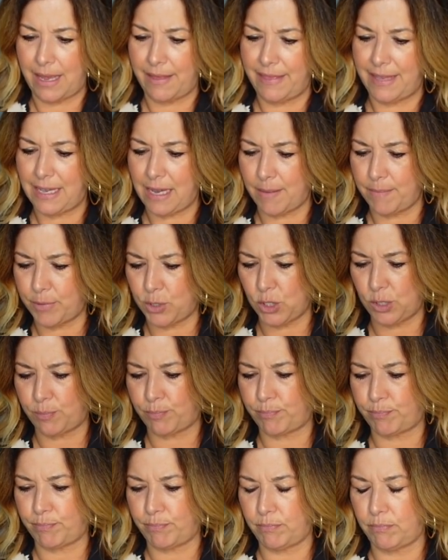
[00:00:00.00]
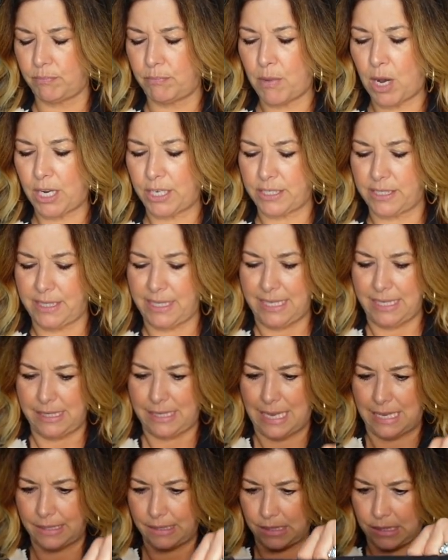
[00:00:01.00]
I think I've just marked
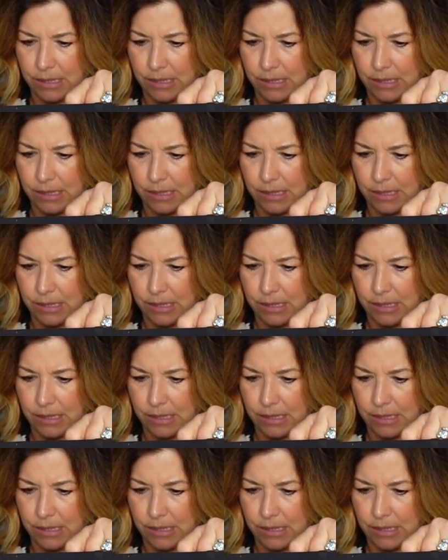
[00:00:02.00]
these as a